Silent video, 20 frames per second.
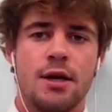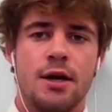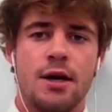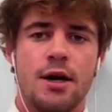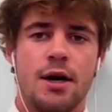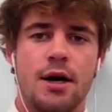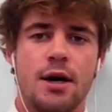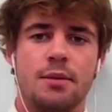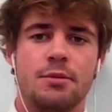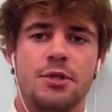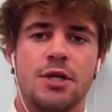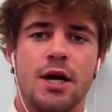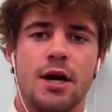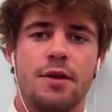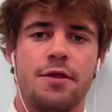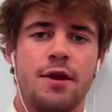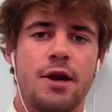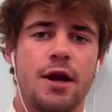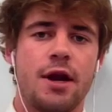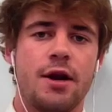
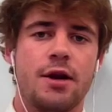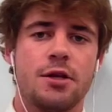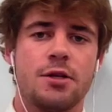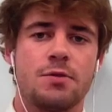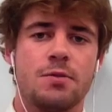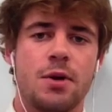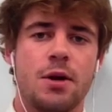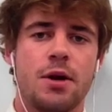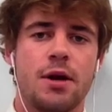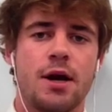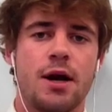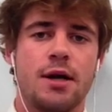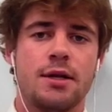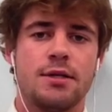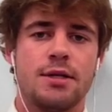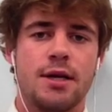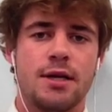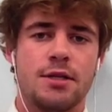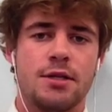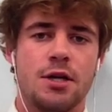Jonathan Harris wrote
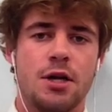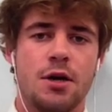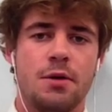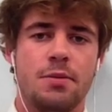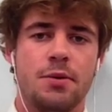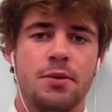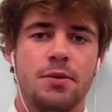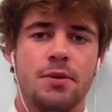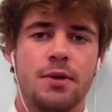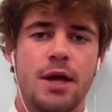Constantinople,